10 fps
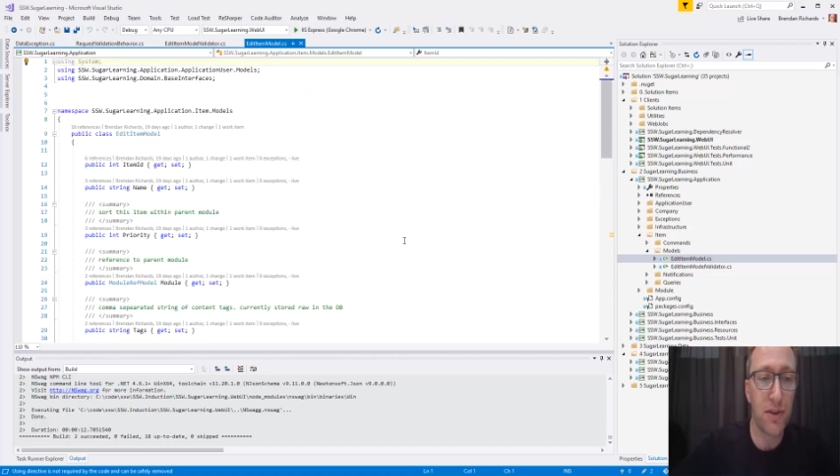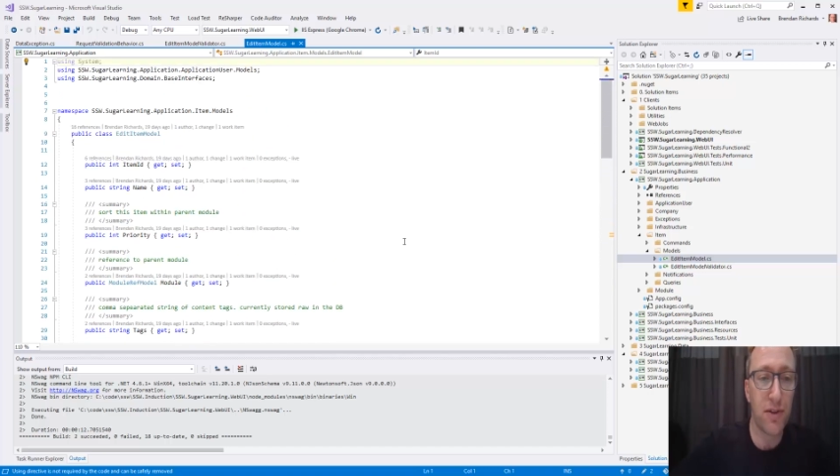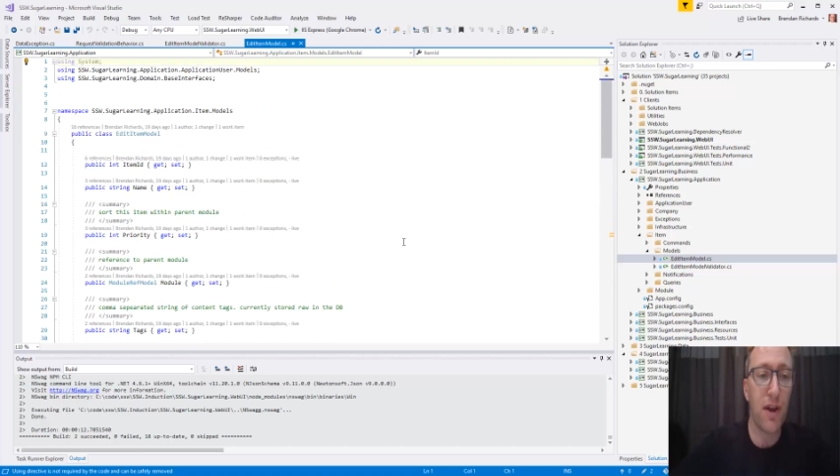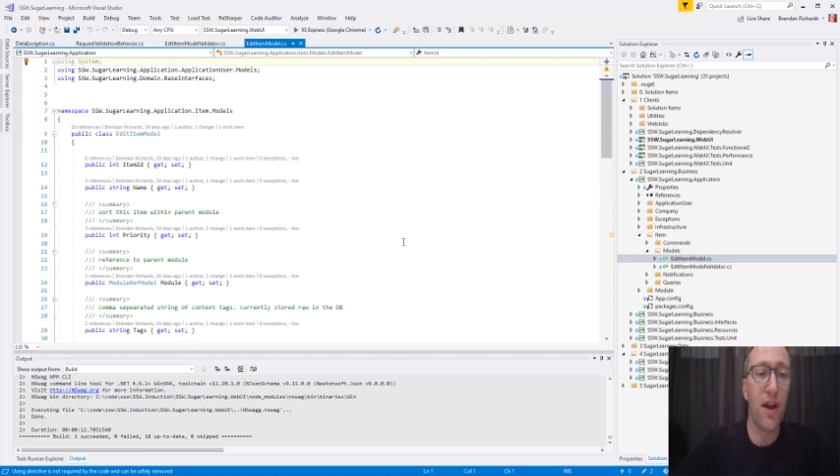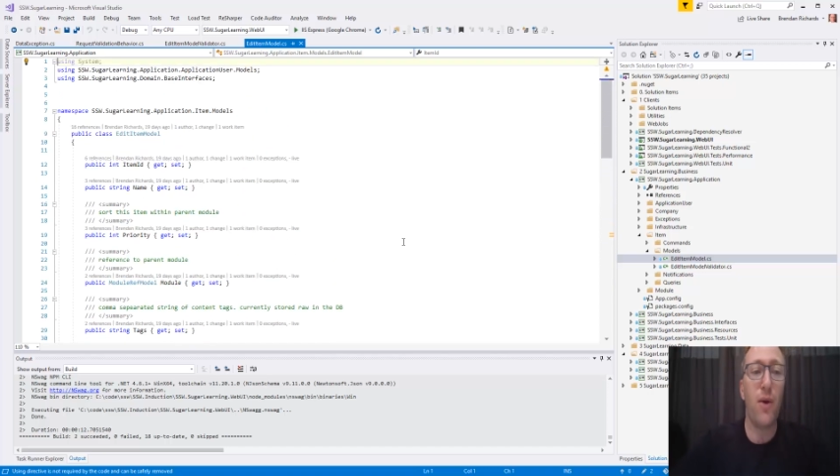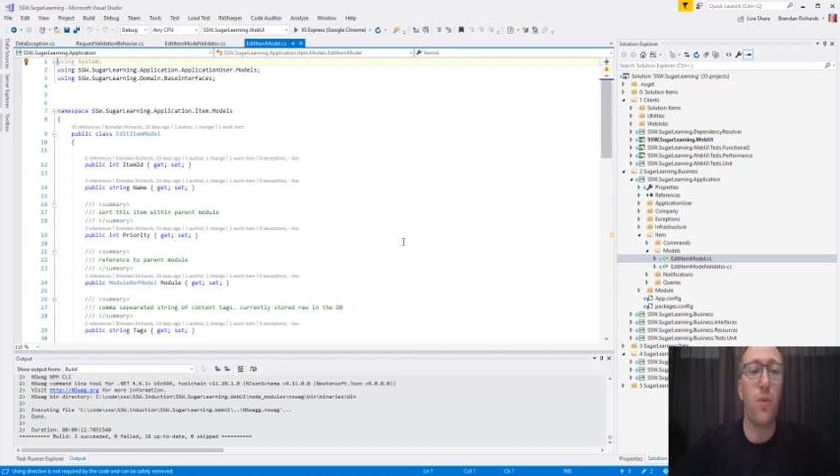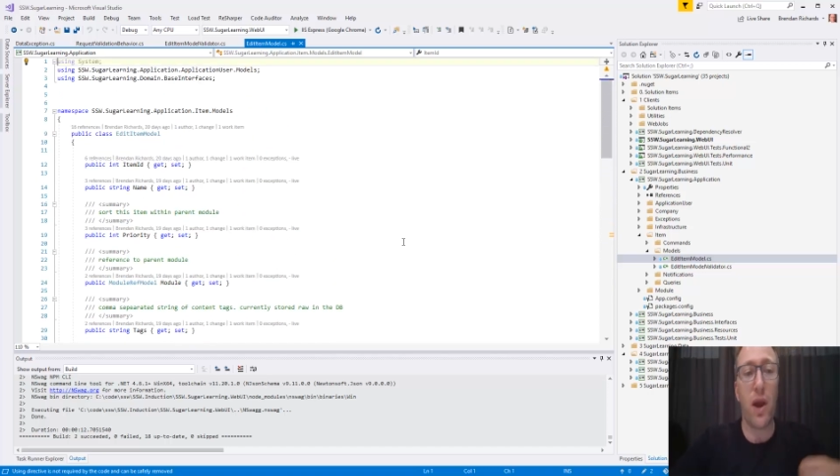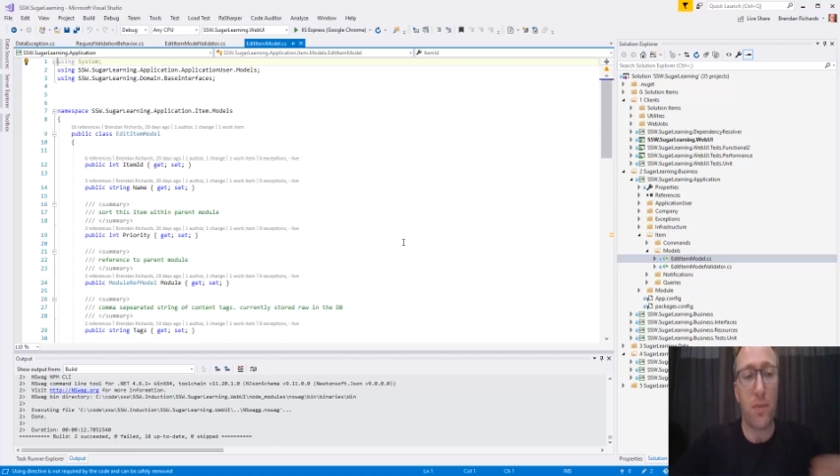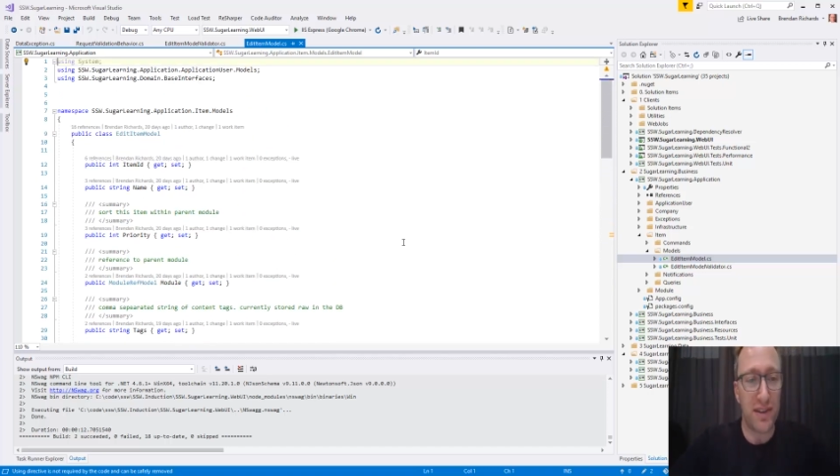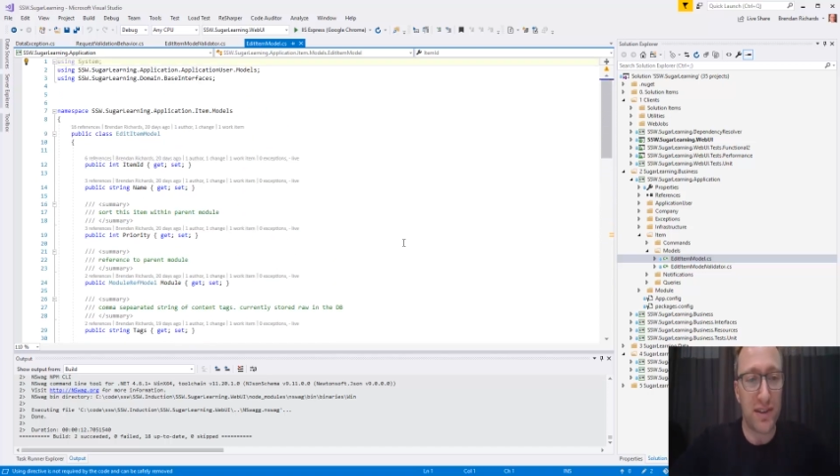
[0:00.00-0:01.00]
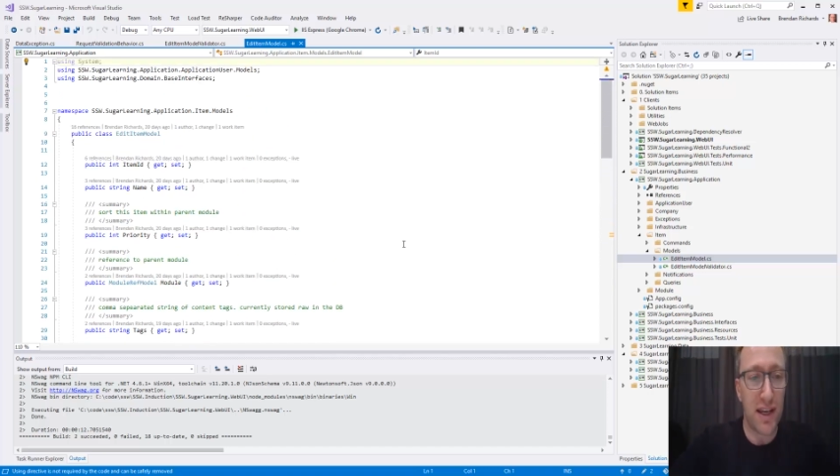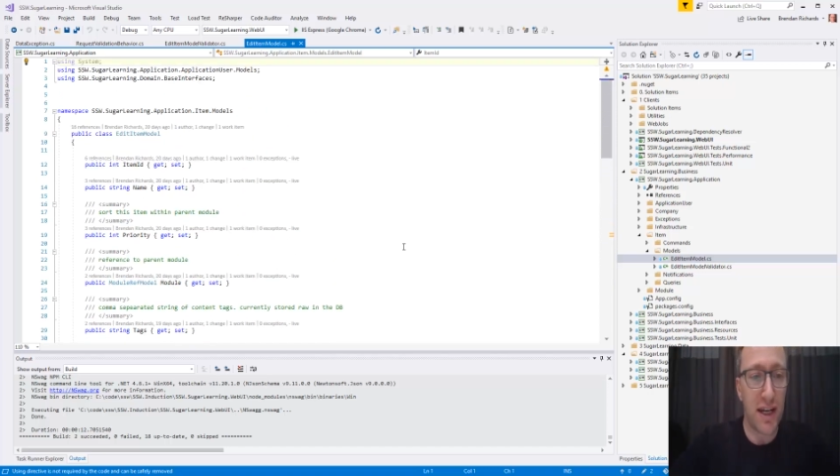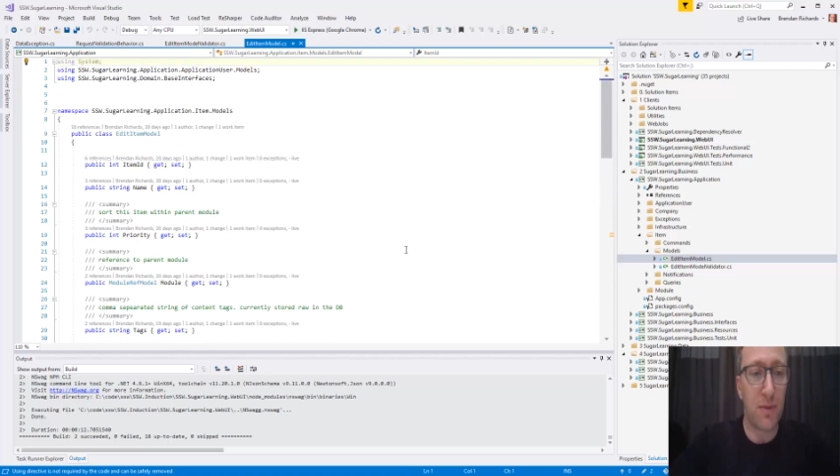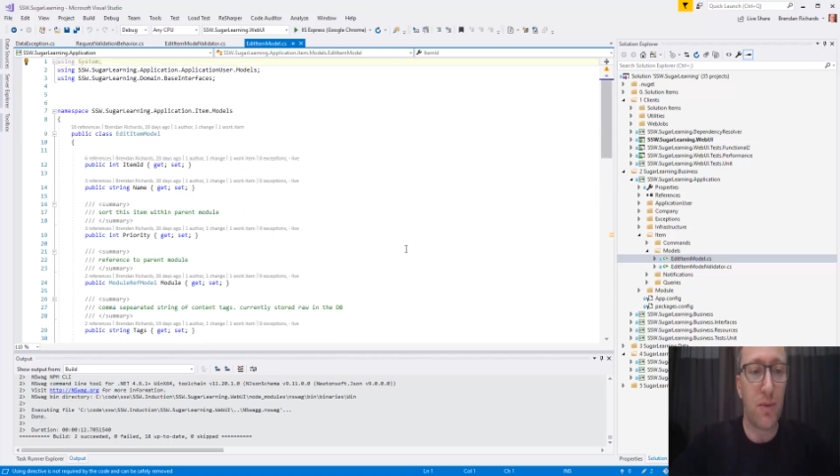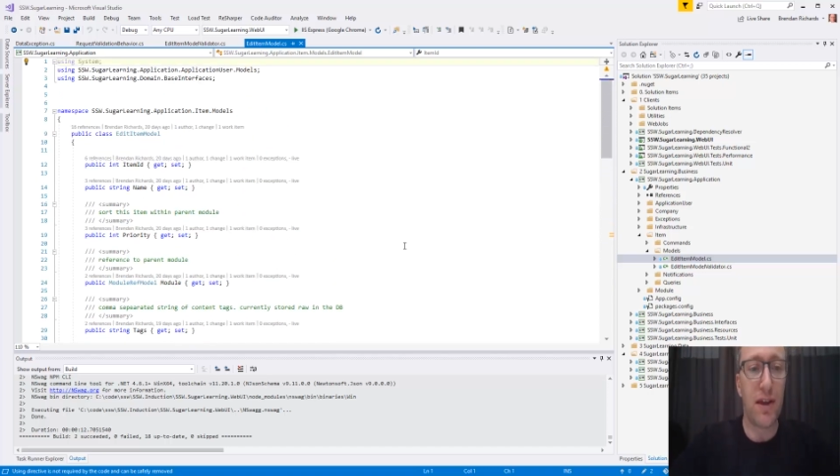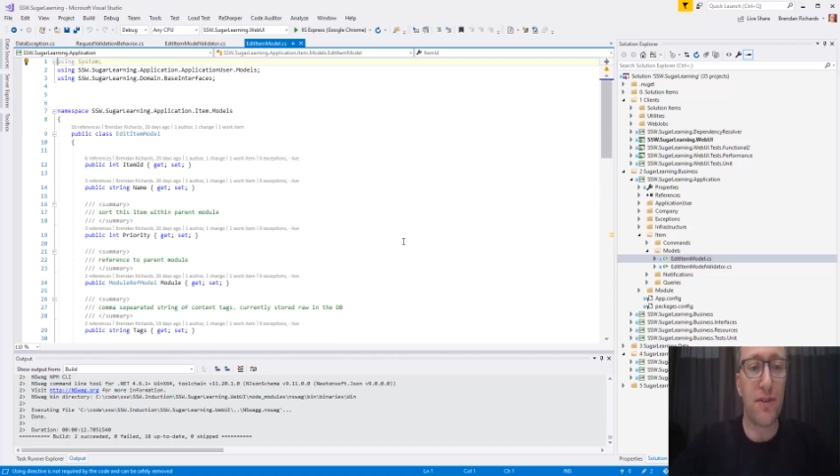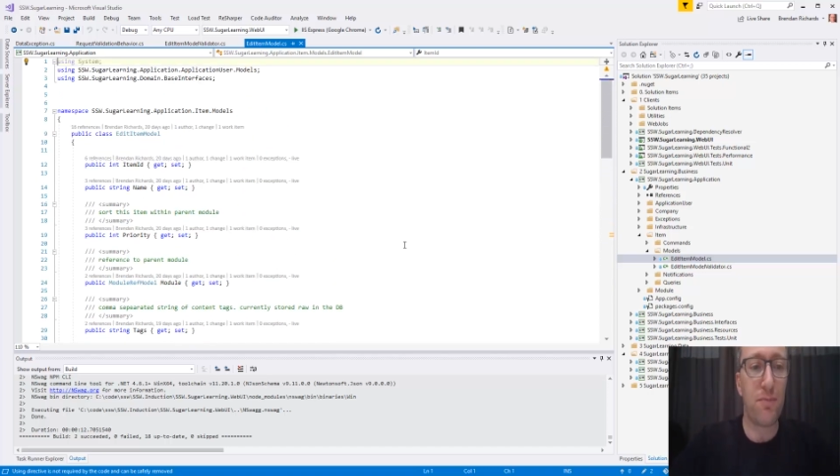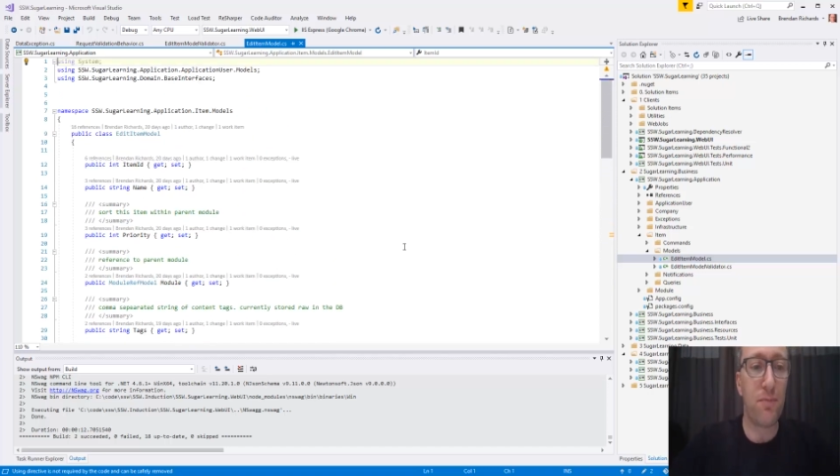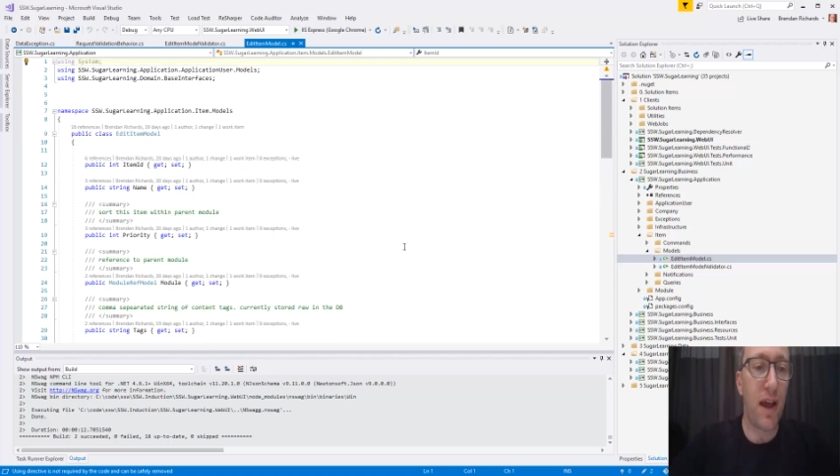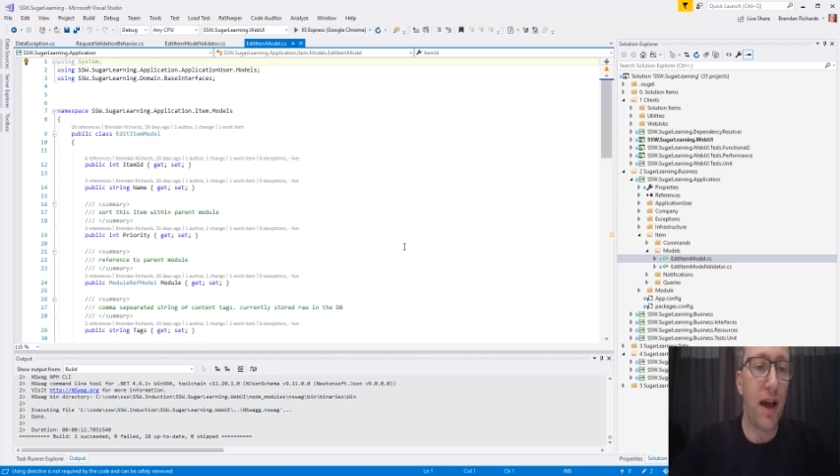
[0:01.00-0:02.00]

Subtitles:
with when we're dealing with